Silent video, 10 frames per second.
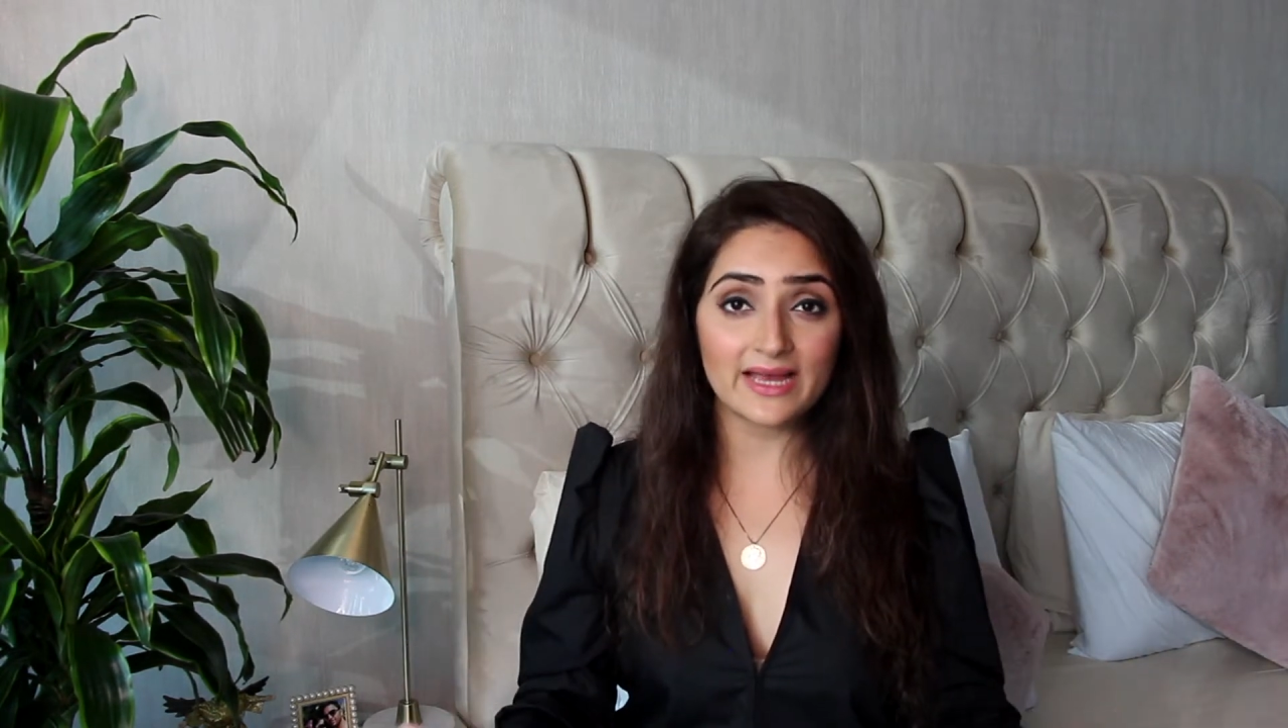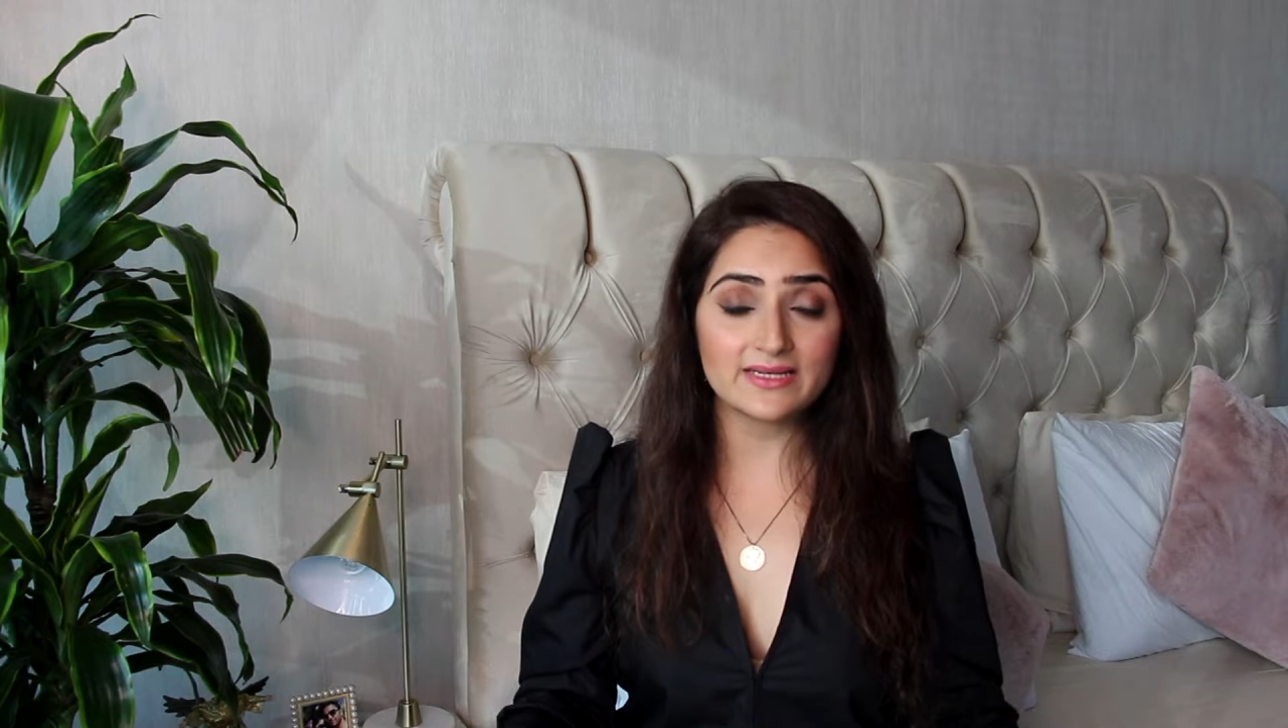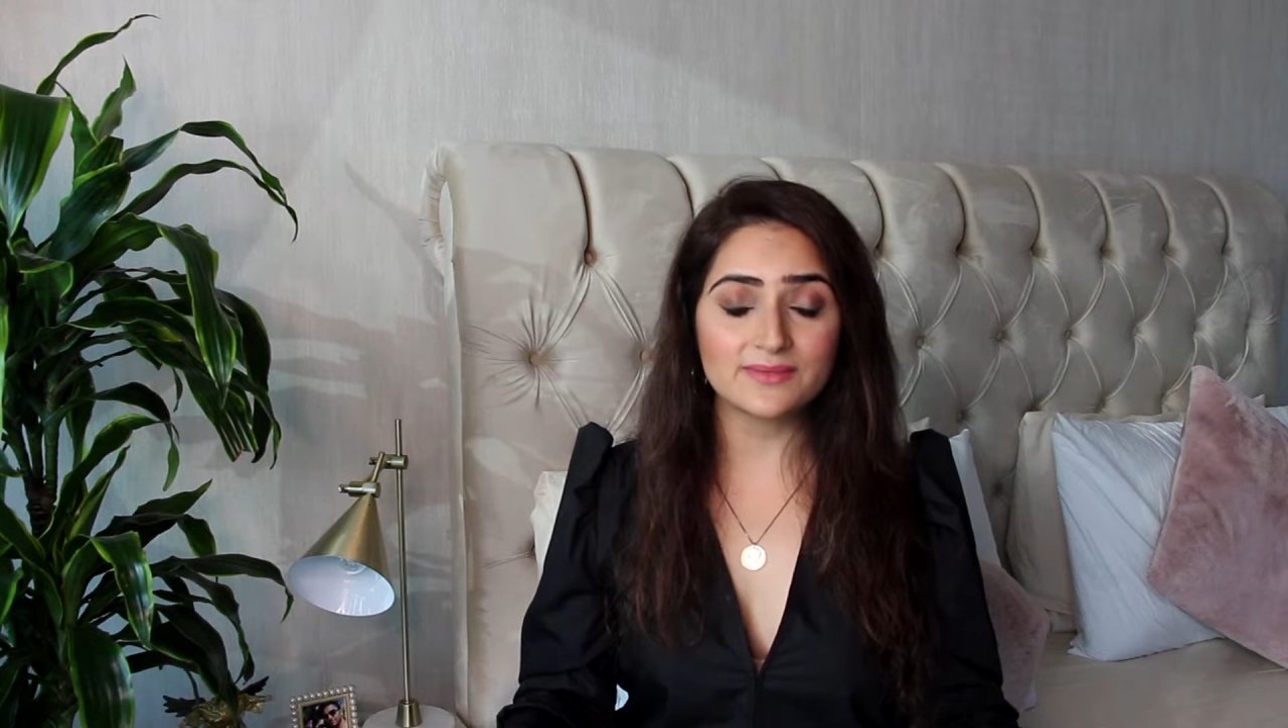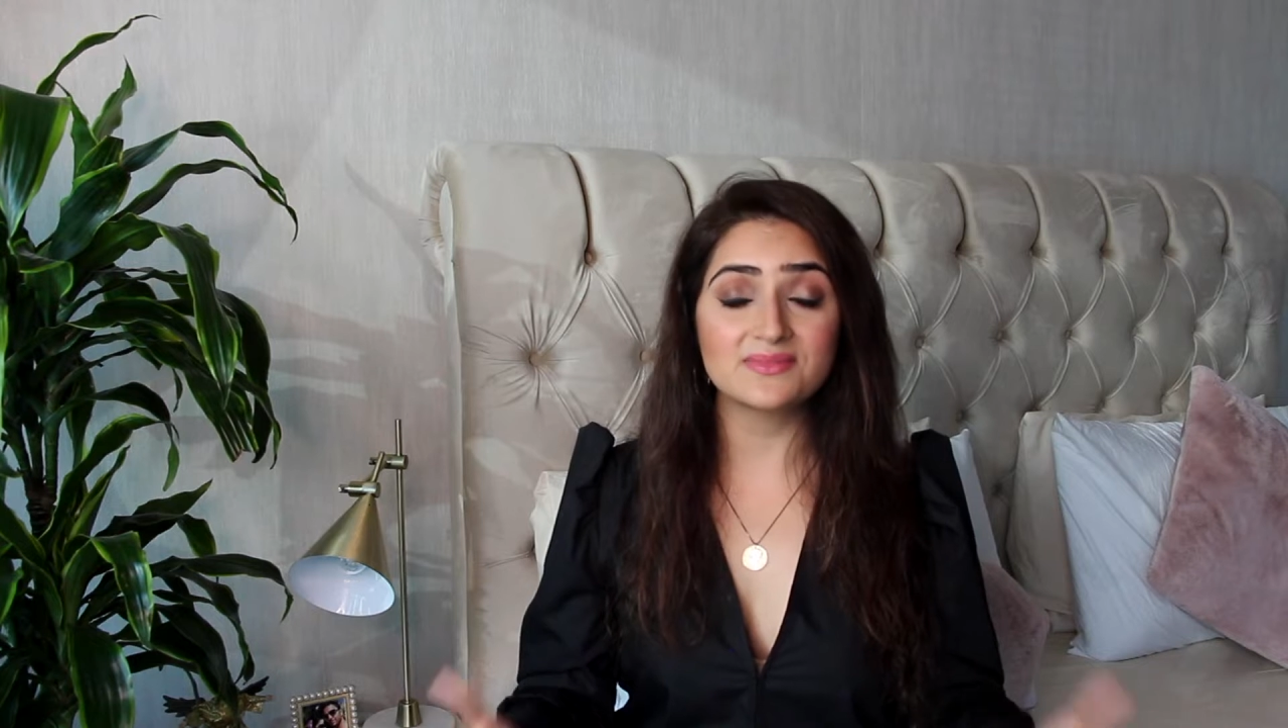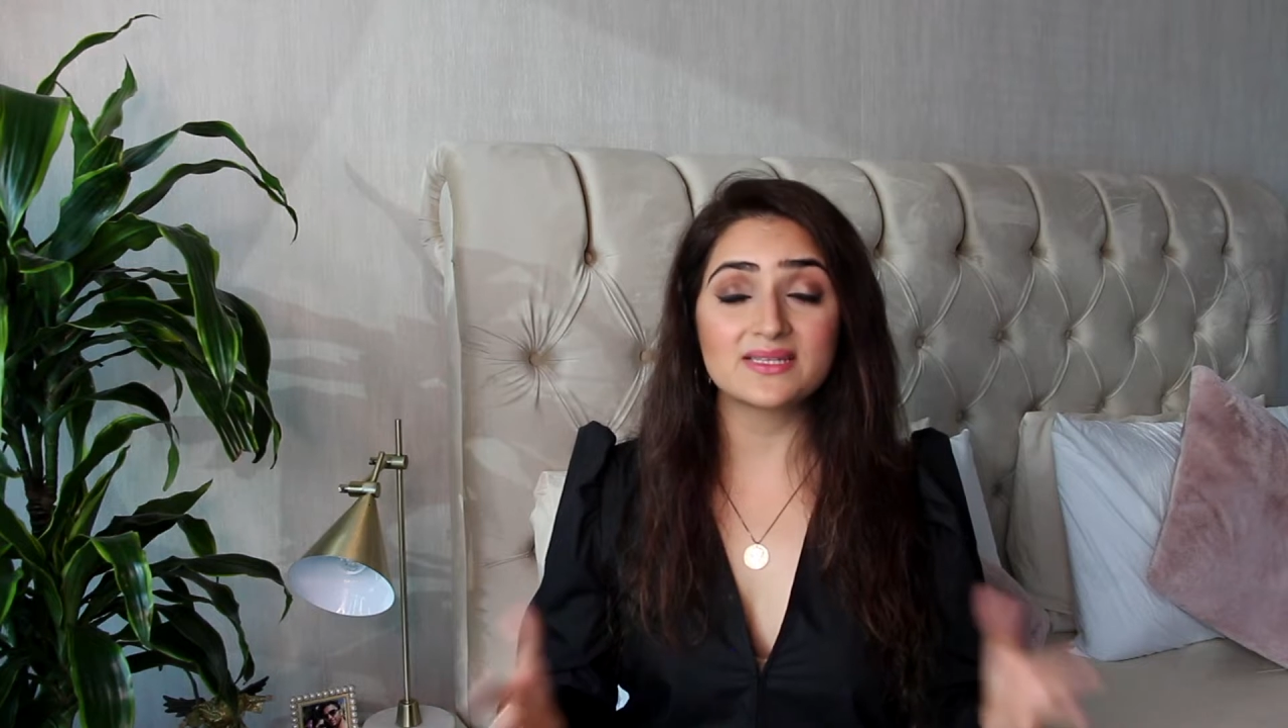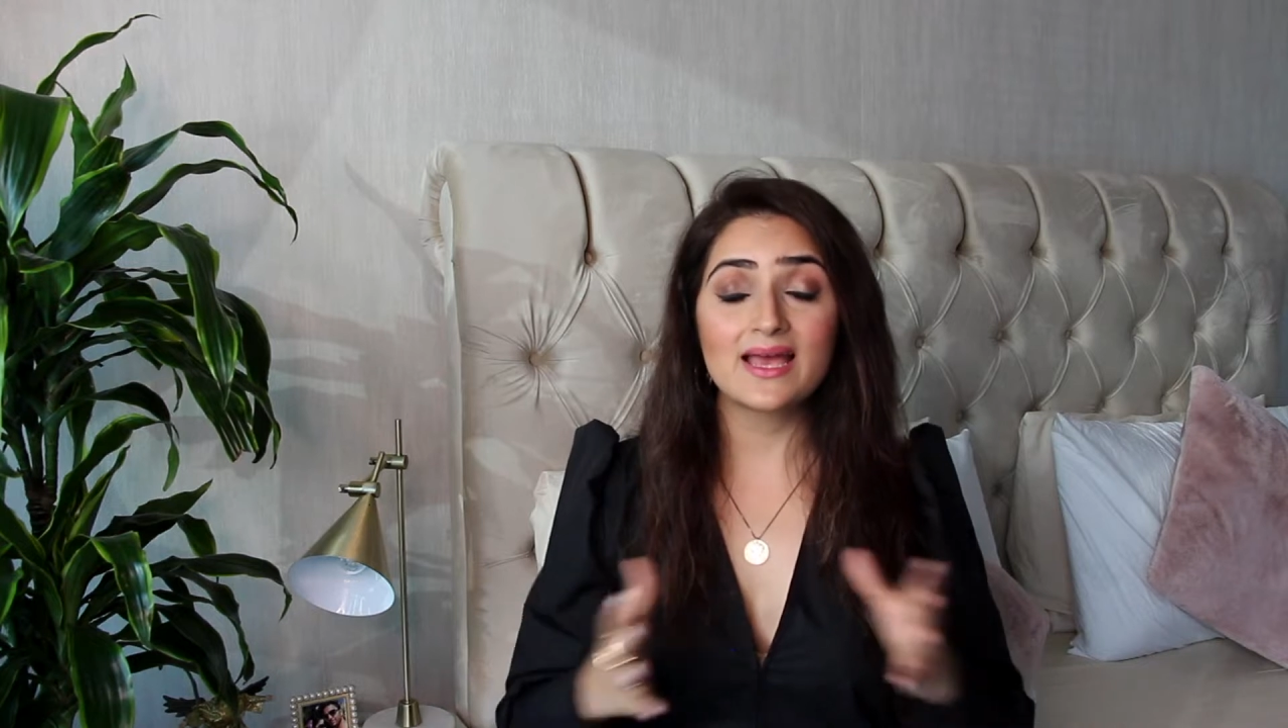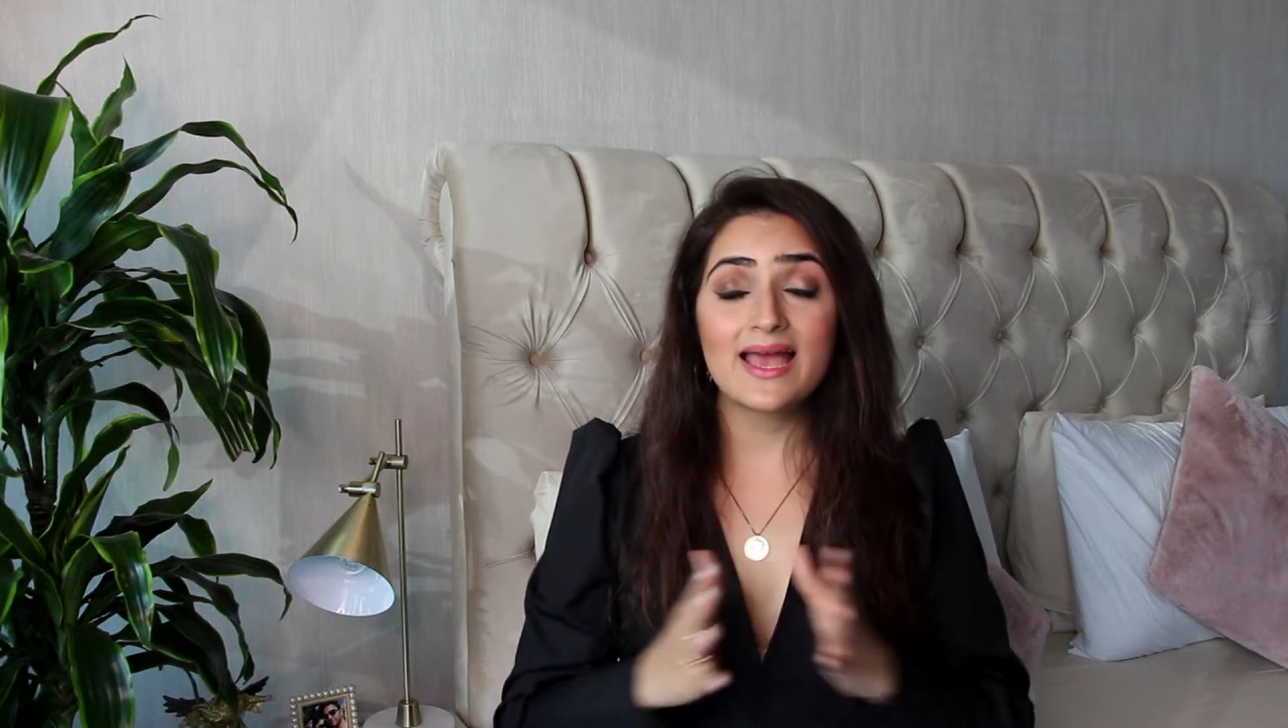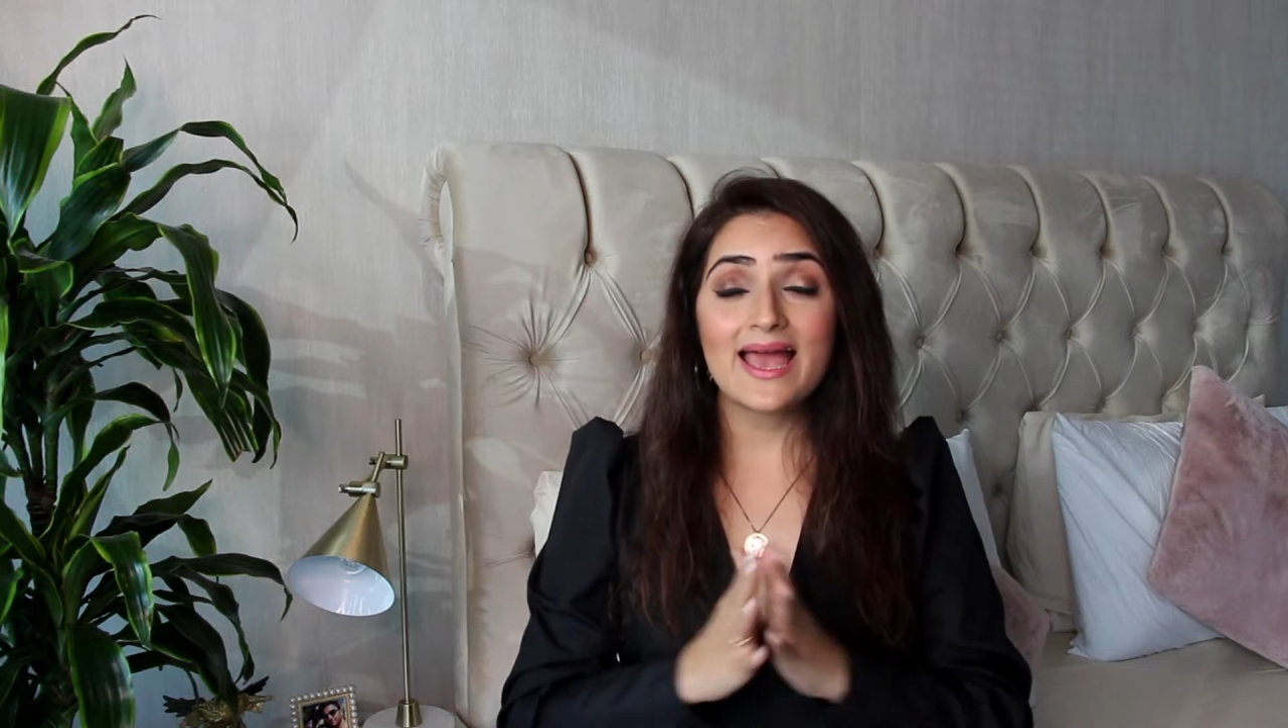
items,